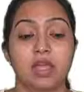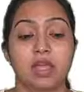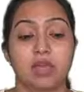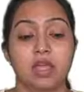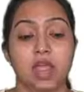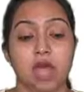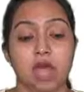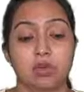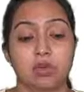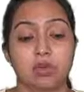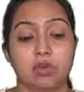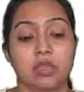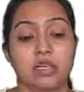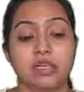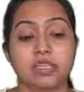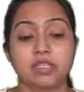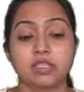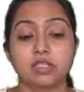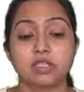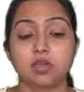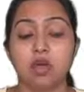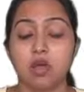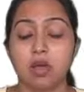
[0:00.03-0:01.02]
Now, let
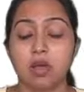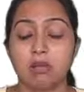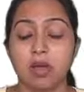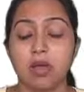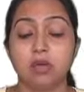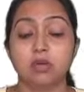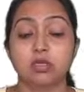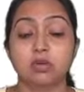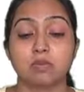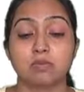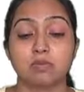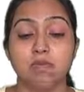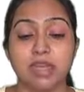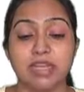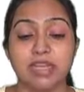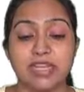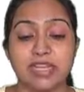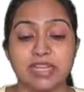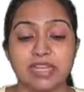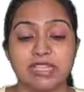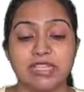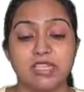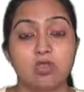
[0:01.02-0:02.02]
us talk about
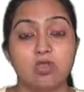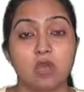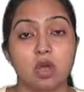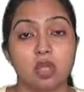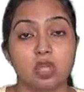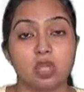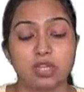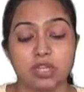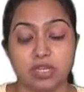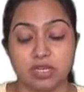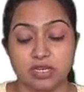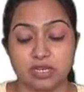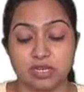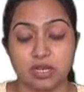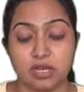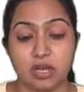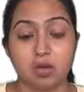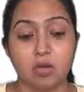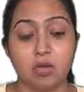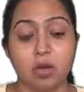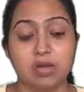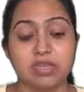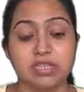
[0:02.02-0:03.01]
money stock in
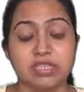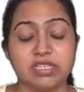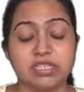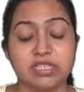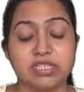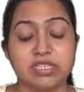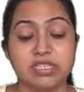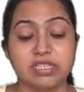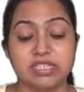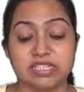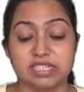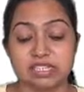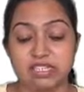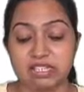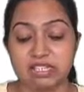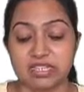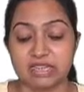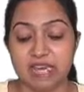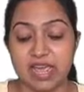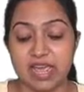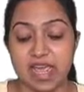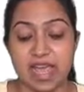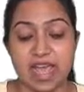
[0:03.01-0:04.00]
India. What is
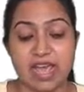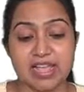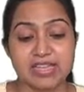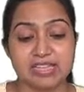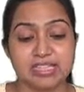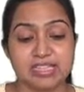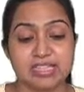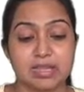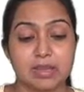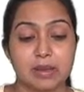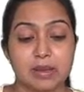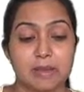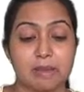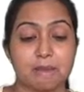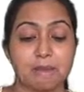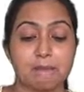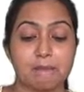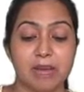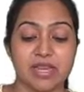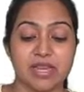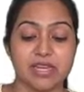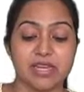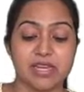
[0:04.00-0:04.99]
considered as
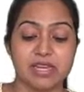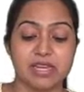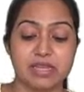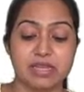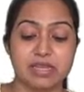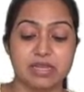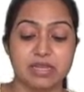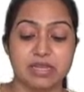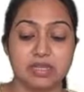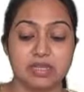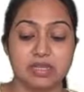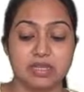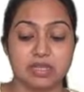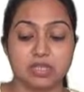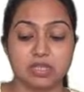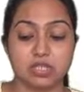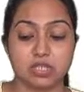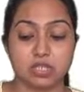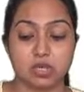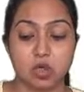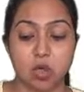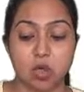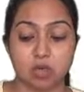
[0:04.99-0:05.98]
money
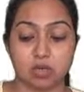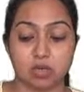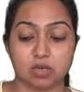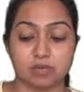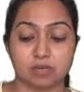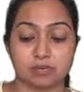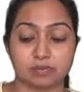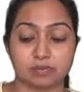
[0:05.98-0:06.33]
stock?